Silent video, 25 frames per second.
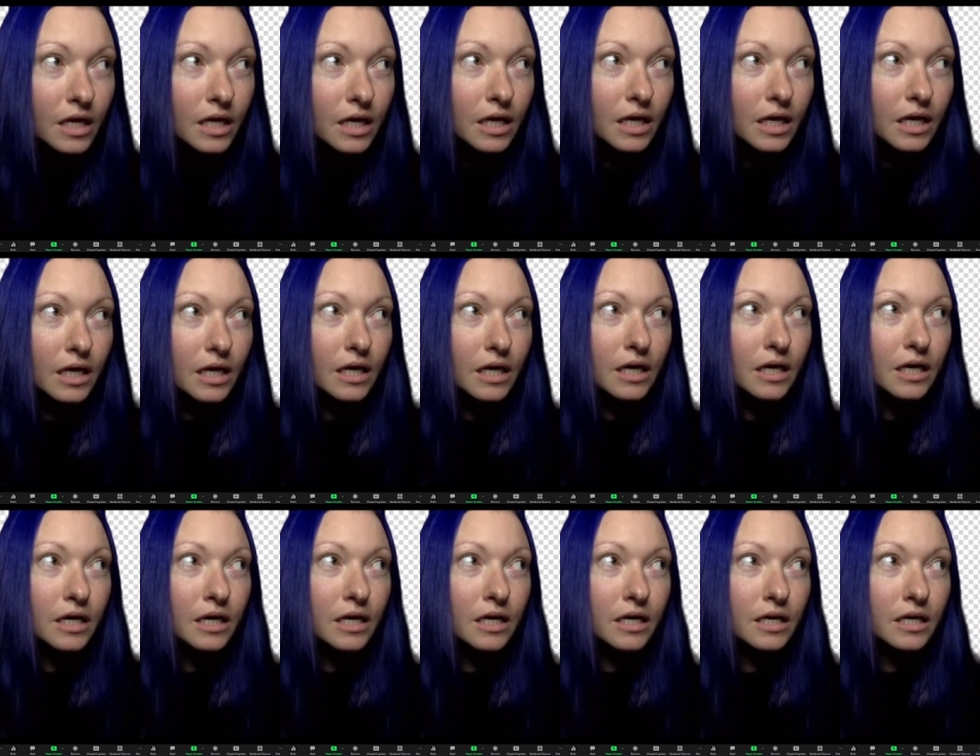
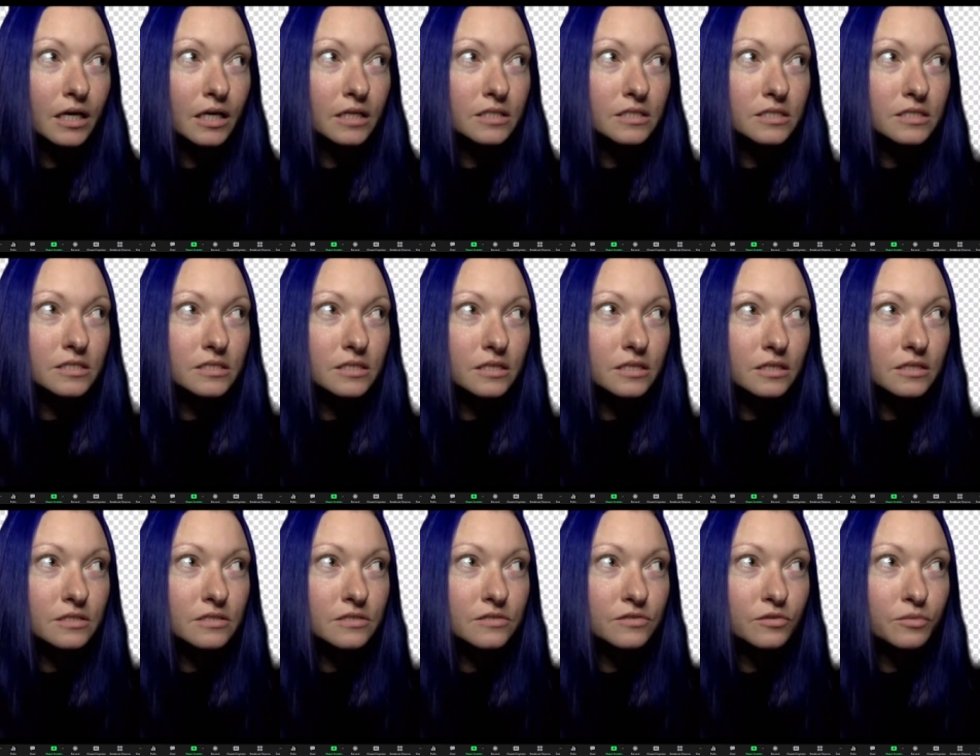it's
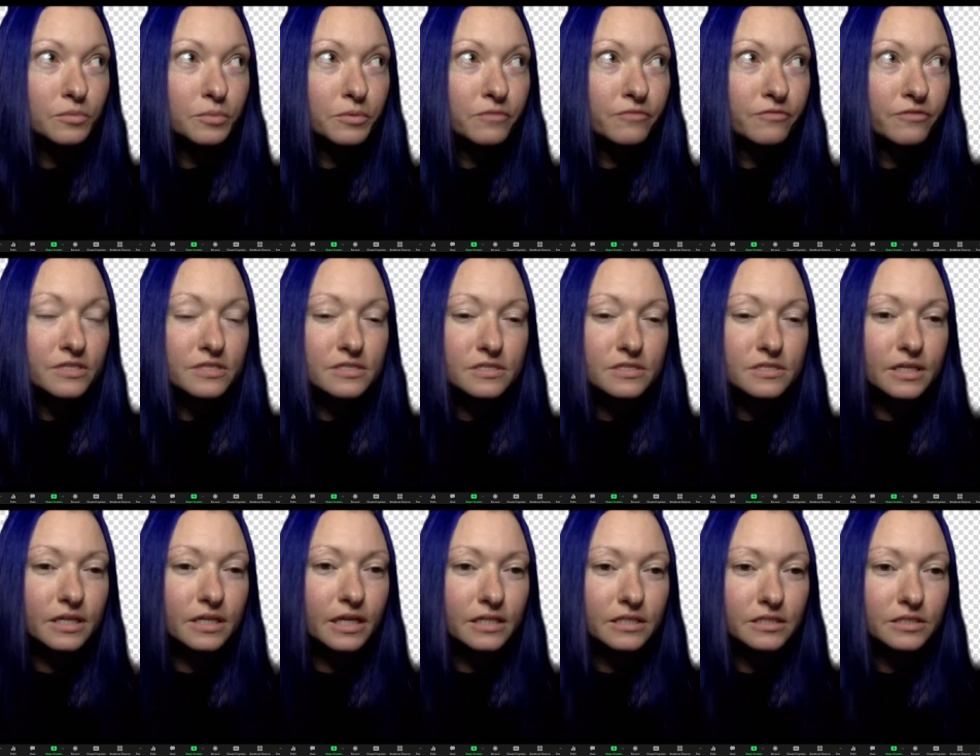super
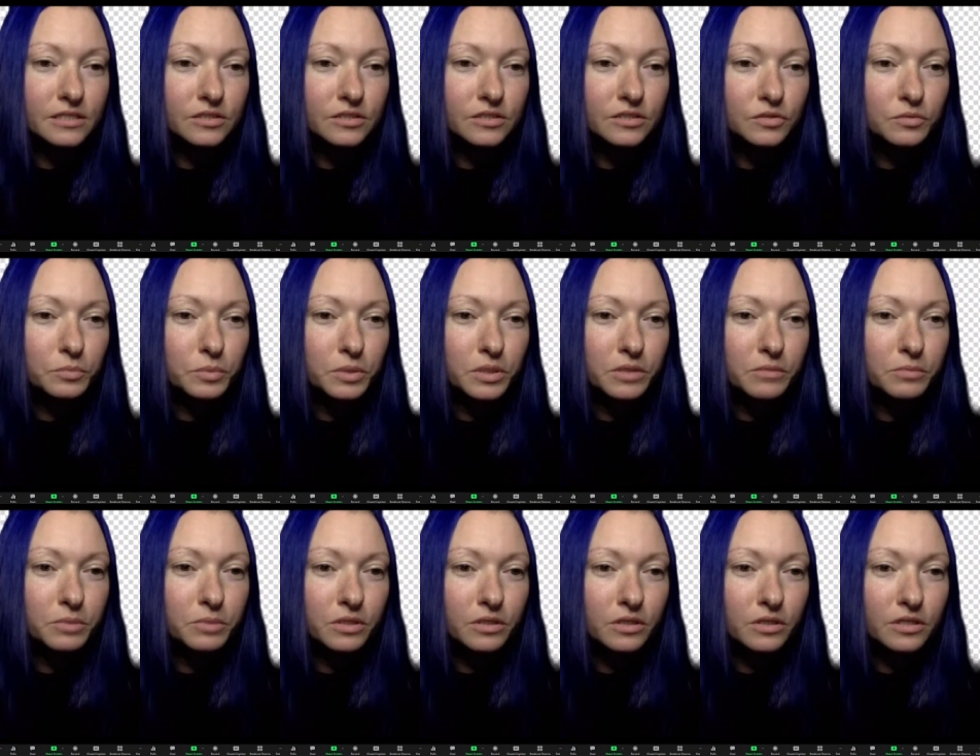fascinating to me,
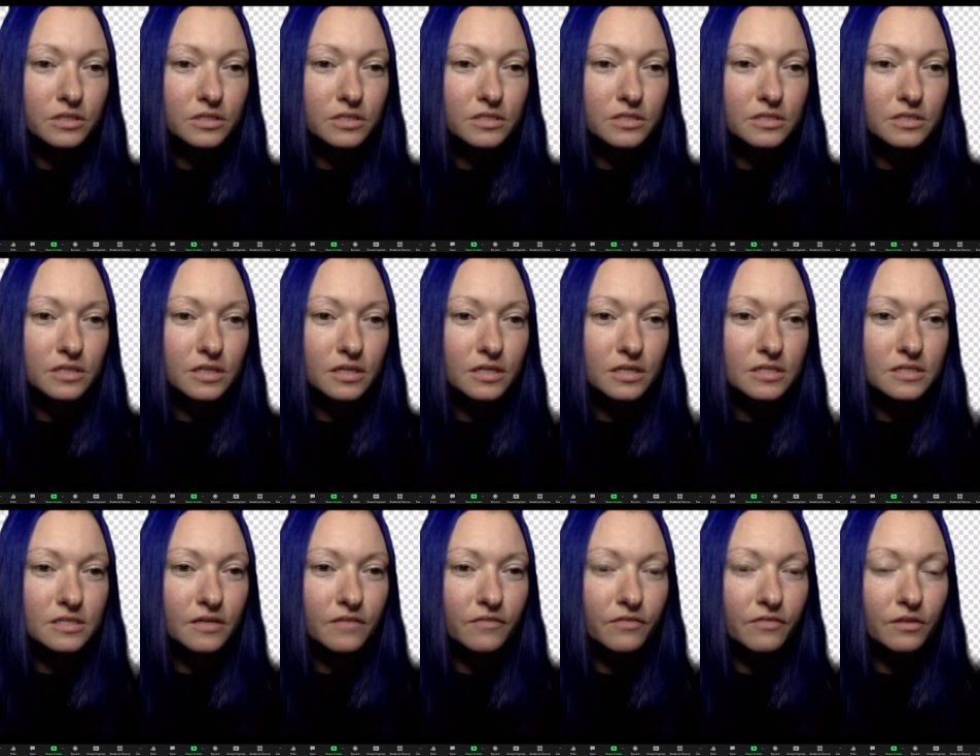because it's
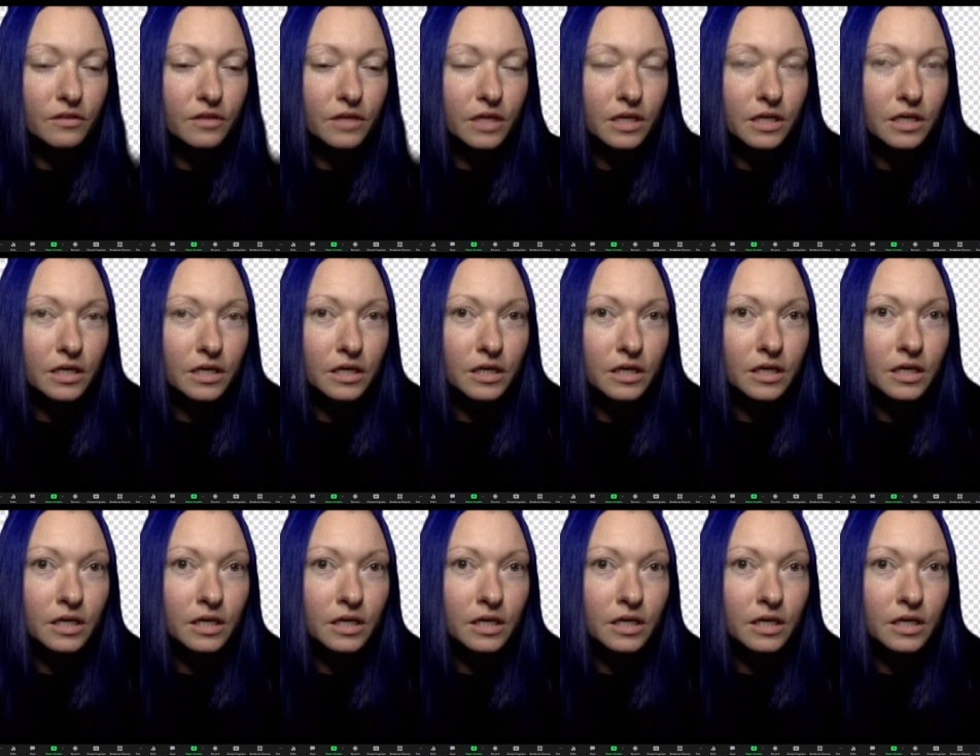something like